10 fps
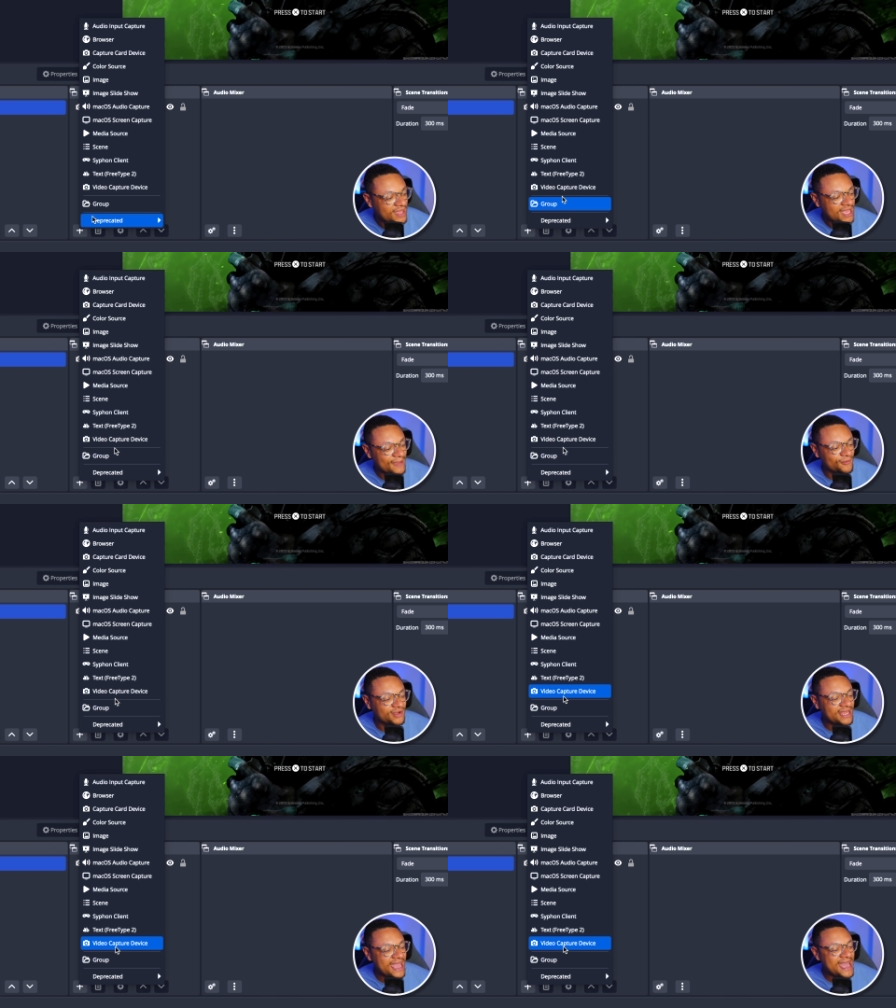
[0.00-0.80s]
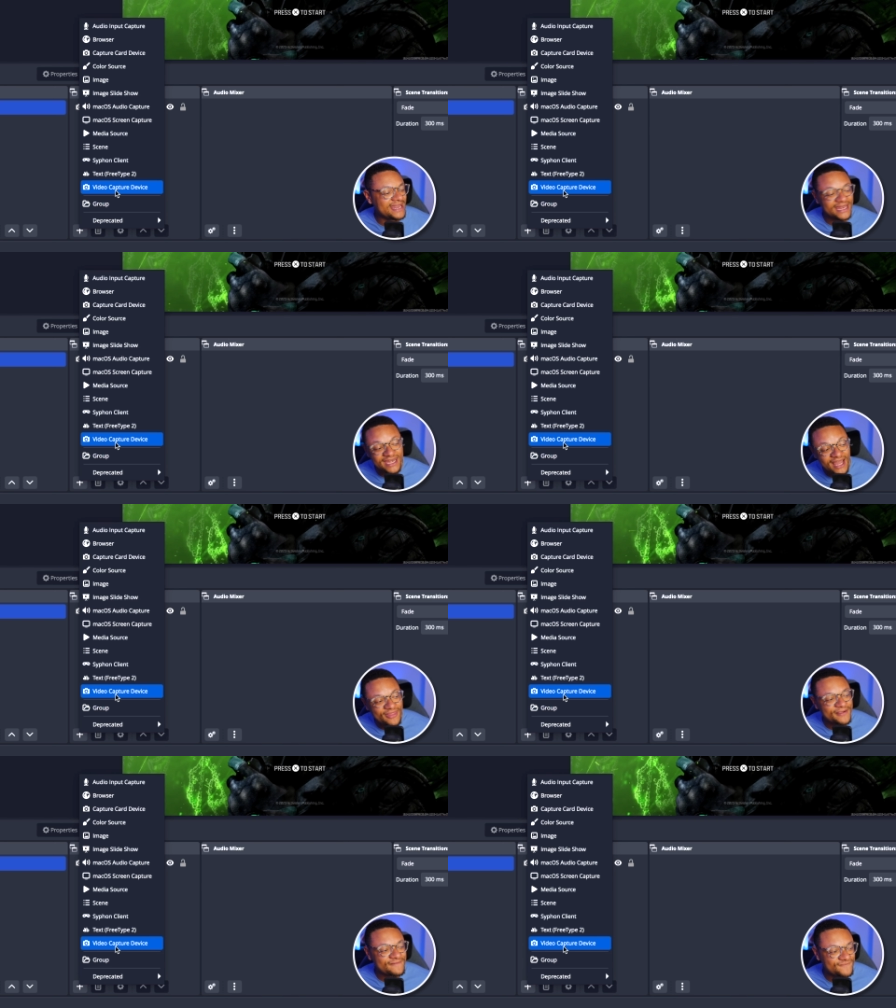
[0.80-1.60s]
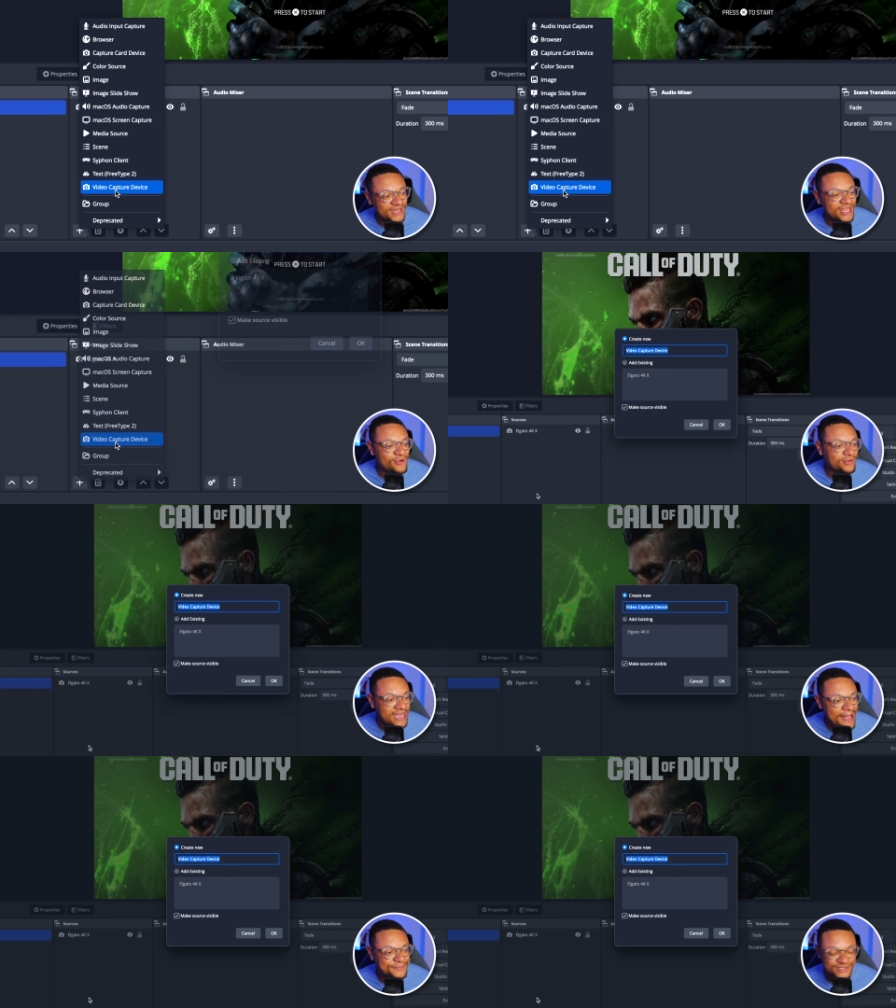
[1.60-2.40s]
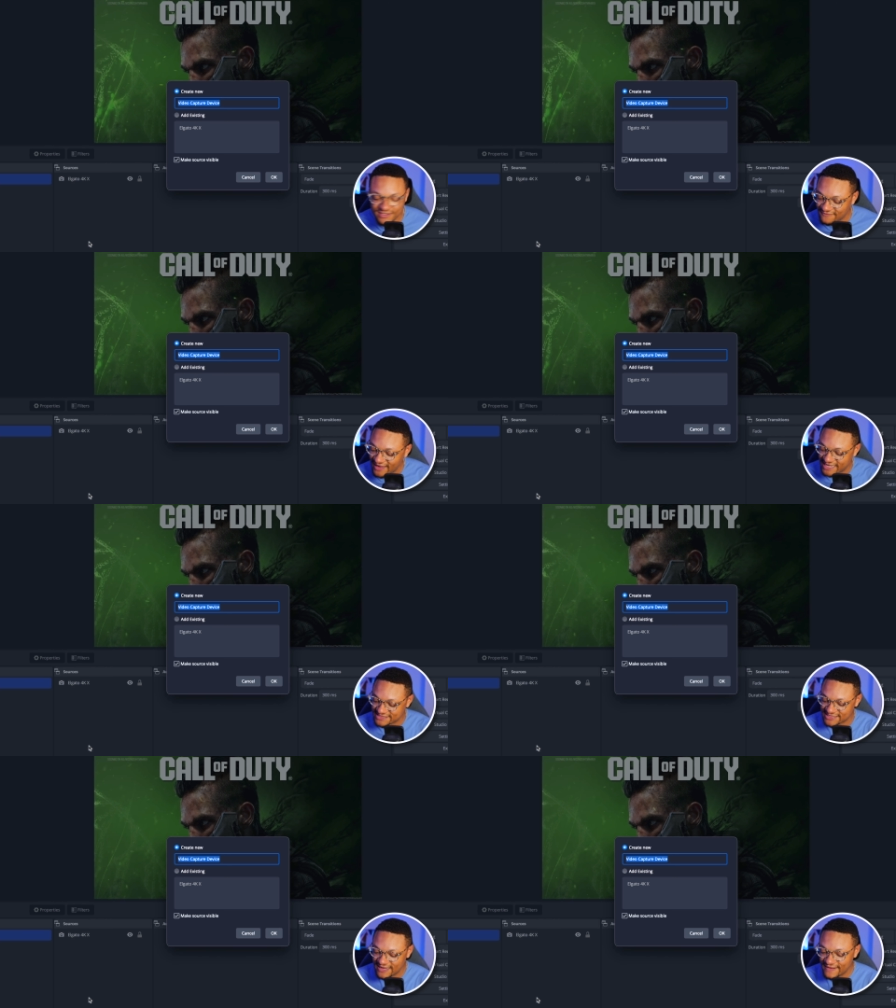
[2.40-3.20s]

and we're going to add another video capture device.